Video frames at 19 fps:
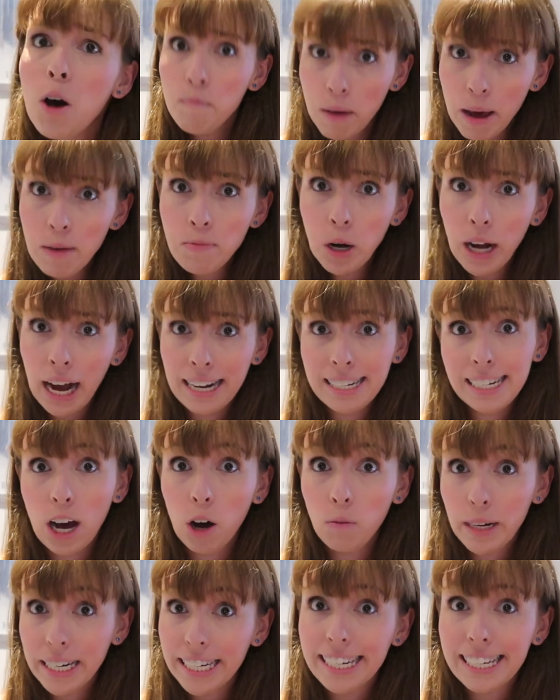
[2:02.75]
People can't tell
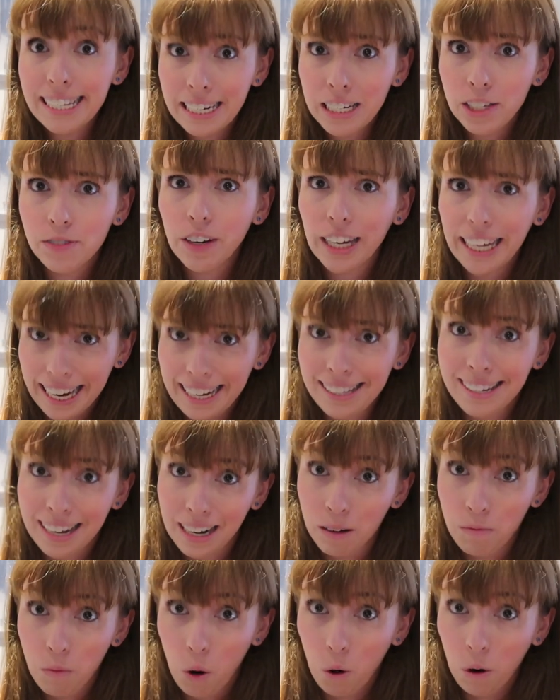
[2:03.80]
me Disney's for kids
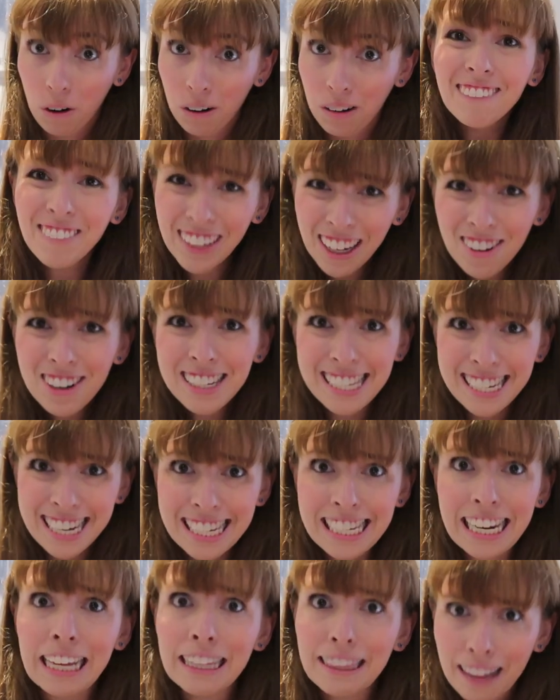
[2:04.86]
anymore. Because
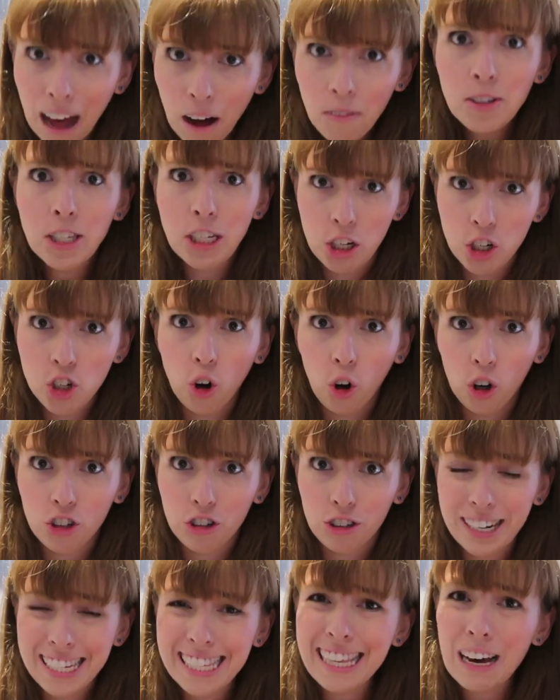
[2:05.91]
Disney loves to
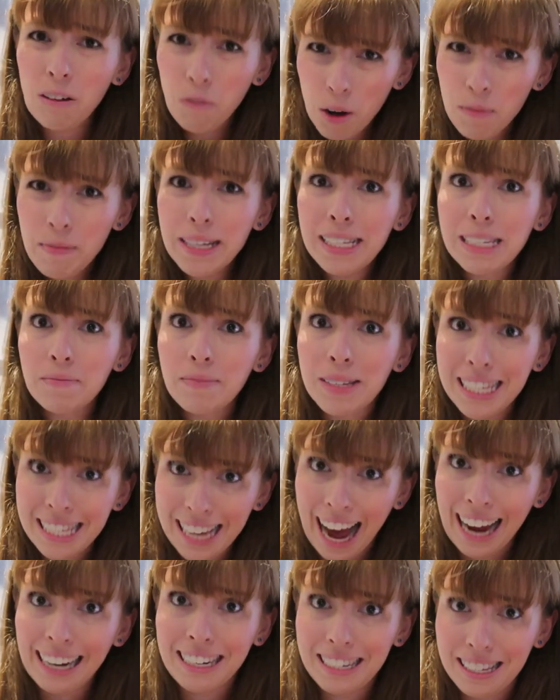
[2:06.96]
torture us, there will be some
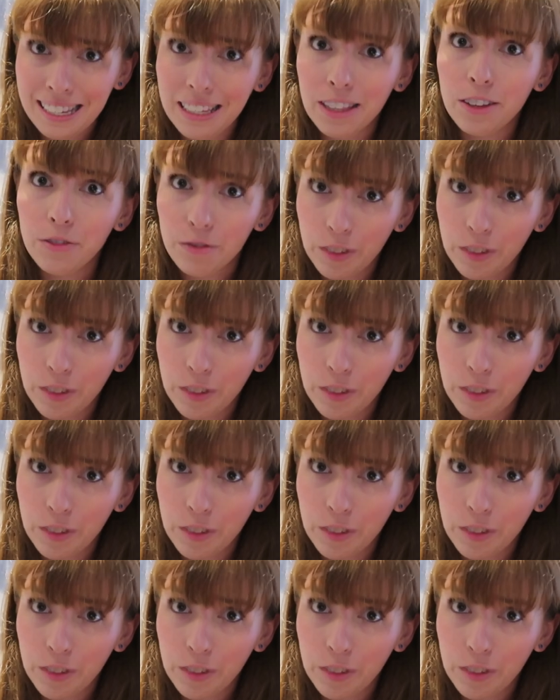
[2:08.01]
sadness in the